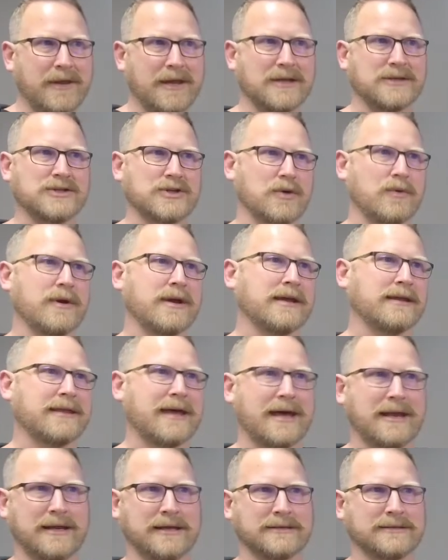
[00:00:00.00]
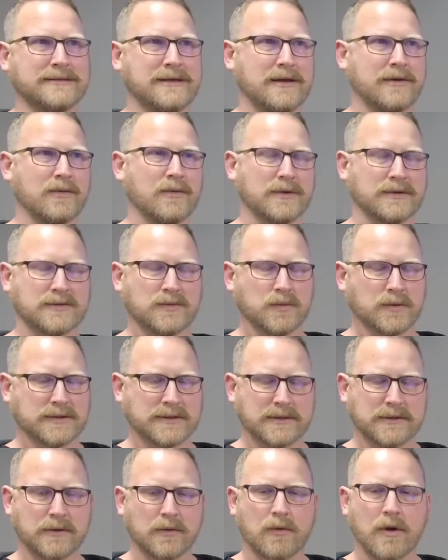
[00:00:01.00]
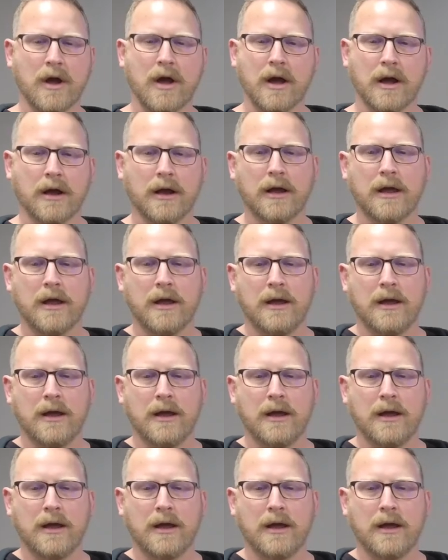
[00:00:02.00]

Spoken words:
and showing that his son was in the wrong.